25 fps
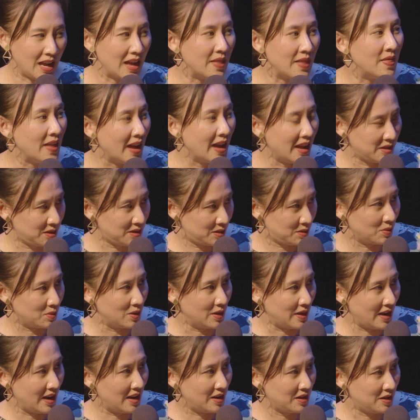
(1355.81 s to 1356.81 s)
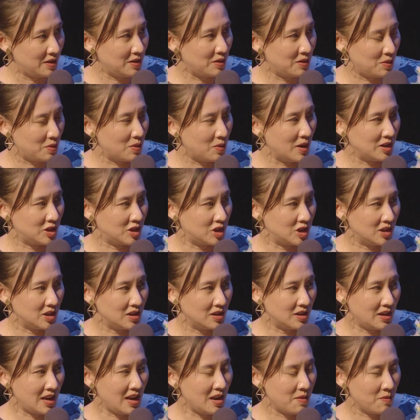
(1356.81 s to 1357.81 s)
And that's where that
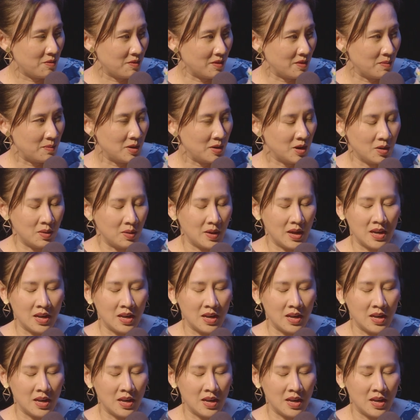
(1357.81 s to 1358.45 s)
question came from, you know.